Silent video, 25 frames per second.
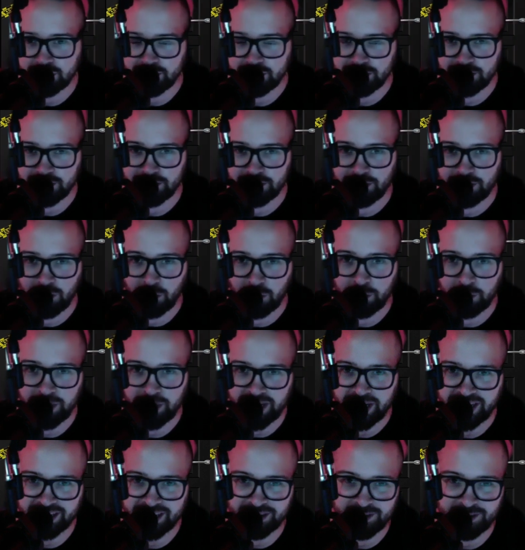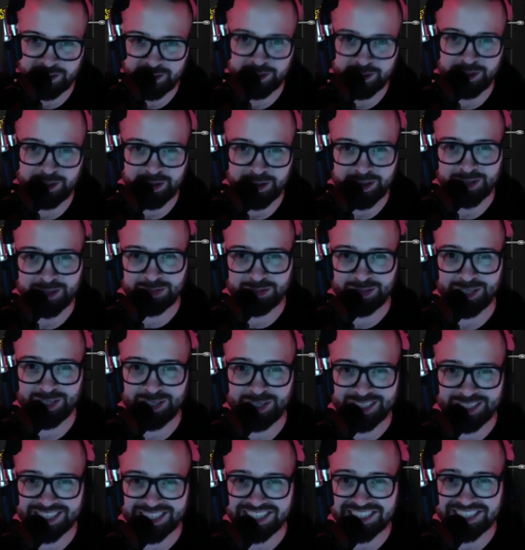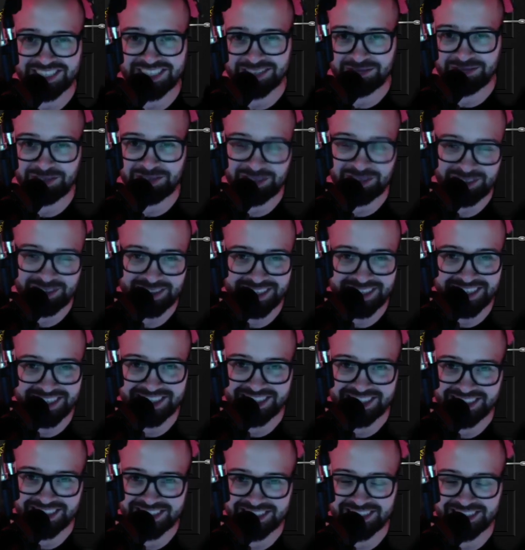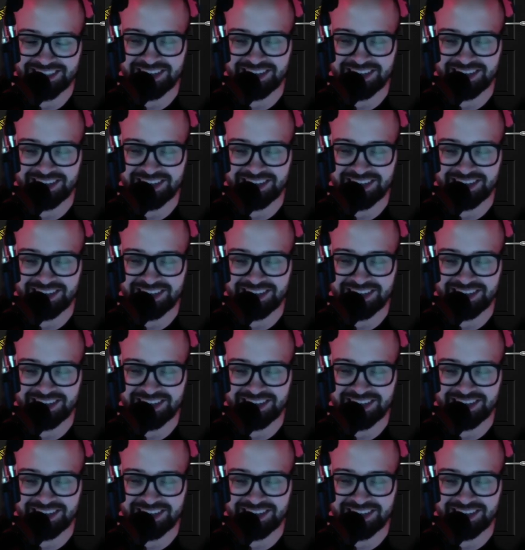to go behind closed doors when you say similar things,